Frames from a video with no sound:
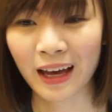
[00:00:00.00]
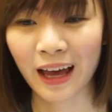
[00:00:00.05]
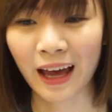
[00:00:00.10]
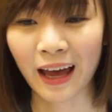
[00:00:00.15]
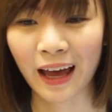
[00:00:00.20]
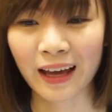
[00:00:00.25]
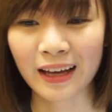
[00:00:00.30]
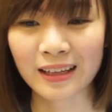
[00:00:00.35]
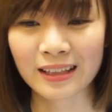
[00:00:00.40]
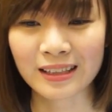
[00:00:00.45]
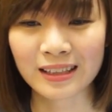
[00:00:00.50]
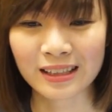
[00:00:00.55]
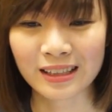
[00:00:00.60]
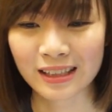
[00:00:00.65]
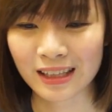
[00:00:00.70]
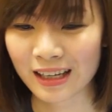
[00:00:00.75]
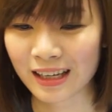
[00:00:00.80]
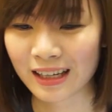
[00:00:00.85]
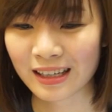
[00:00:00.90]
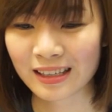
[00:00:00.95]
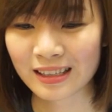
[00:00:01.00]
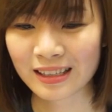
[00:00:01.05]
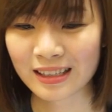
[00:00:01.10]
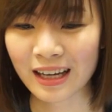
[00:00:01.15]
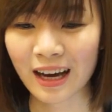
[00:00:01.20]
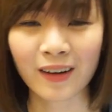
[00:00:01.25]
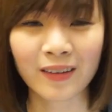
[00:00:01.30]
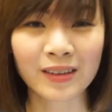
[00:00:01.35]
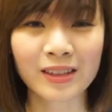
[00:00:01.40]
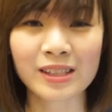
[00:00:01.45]
and
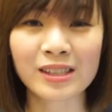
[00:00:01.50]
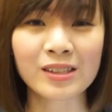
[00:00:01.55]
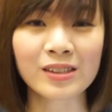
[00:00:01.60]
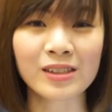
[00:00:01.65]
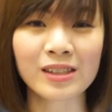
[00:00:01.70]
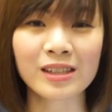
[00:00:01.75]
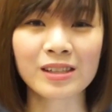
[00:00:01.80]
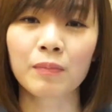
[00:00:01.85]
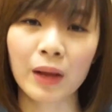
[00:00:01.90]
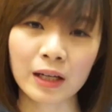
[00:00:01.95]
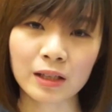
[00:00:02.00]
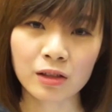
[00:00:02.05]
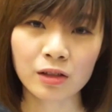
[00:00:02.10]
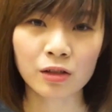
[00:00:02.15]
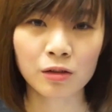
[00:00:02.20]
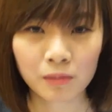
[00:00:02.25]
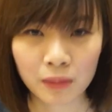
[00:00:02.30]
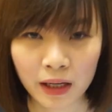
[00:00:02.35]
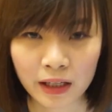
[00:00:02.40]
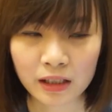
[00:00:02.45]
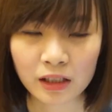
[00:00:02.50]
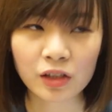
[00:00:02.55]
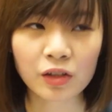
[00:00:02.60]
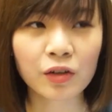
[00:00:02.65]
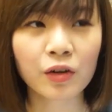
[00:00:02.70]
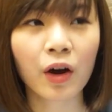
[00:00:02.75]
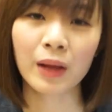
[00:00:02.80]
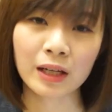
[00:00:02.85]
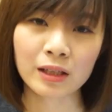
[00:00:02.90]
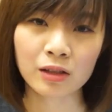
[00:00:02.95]
tell the student, bless you, bless
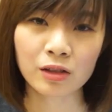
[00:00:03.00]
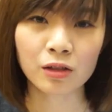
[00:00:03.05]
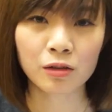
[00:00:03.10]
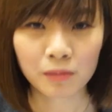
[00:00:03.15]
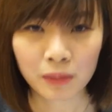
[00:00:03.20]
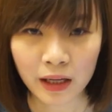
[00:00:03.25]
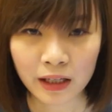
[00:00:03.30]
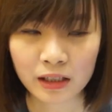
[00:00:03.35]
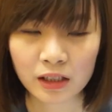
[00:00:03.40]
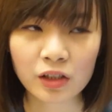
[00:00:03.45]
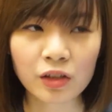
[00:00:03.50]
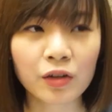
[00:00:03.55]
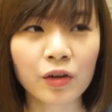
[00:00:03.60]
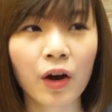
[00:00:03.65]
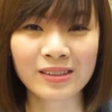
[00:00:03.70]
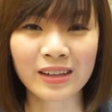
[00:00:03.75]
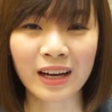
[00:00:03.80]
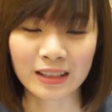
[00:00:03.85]
you, bless you, bless you,